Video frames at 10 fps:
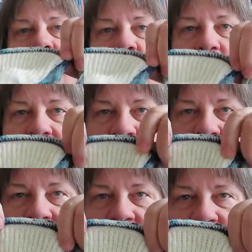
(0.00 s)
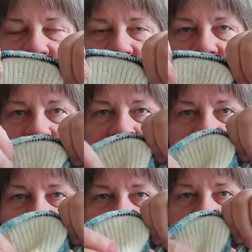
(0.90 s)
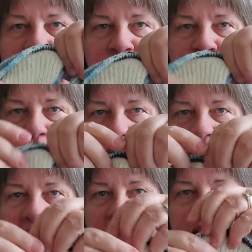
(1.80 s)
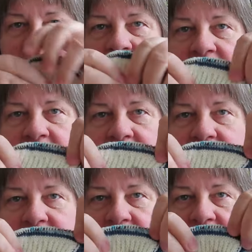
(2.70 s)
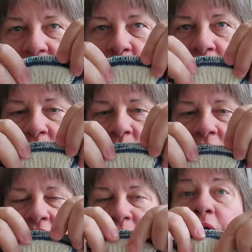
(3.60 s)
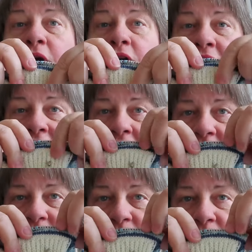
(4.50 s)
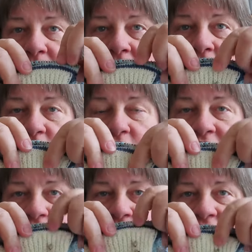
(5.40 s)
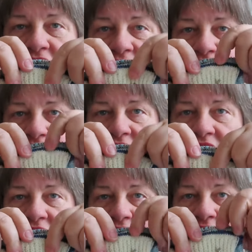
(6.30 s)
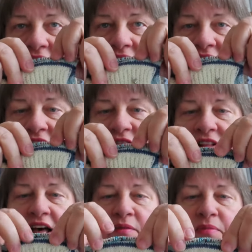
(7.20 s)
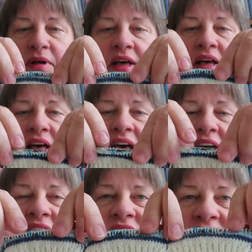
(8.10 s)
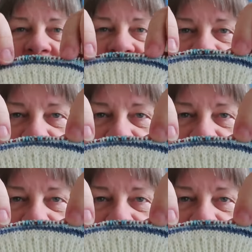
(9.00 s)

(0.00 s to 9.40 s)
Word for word: one of the heel turns and heel flaps was done. The second one was partly done. So I finished the second heel flap, and I've done